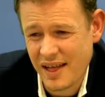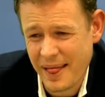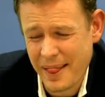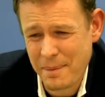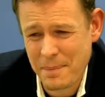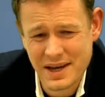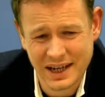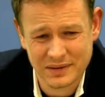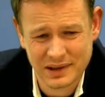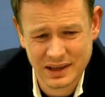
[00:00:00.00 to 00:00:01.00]
And
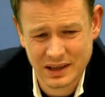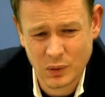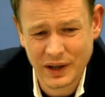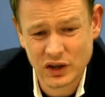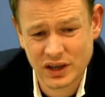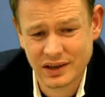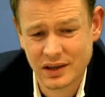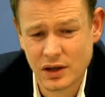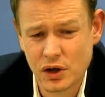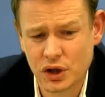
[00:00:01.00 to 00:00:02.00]
yeah, the question
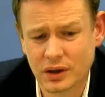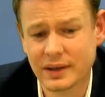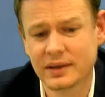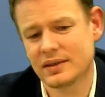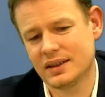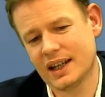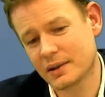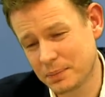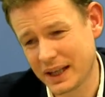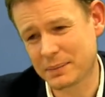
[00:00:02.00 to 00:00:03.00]
usually
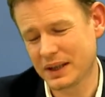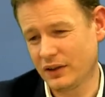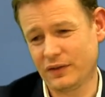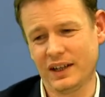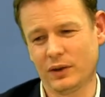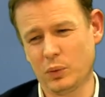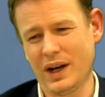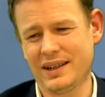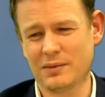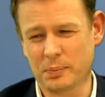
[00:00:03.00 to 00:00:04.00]
that black players face
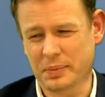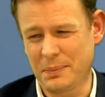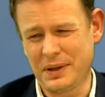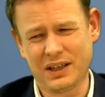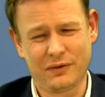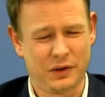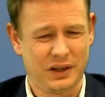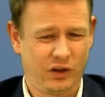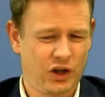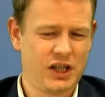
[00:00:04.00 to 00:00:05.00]
when preparing for the
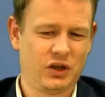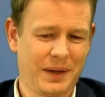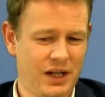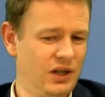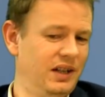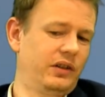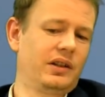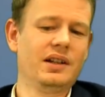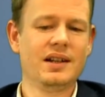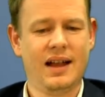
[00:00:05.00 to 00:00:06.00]
exchange Spanish is,
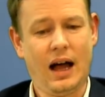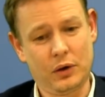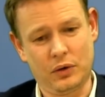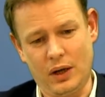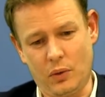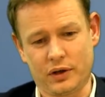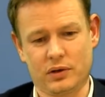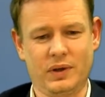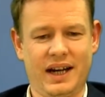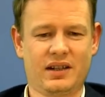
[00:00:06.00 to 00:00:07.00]
how do I want
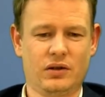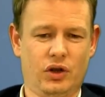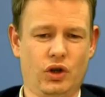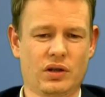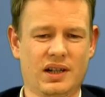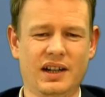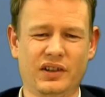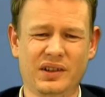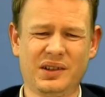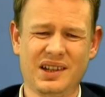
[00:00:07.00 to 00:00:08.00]
to react to short
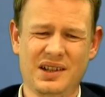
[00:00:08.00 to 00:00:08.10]
castles?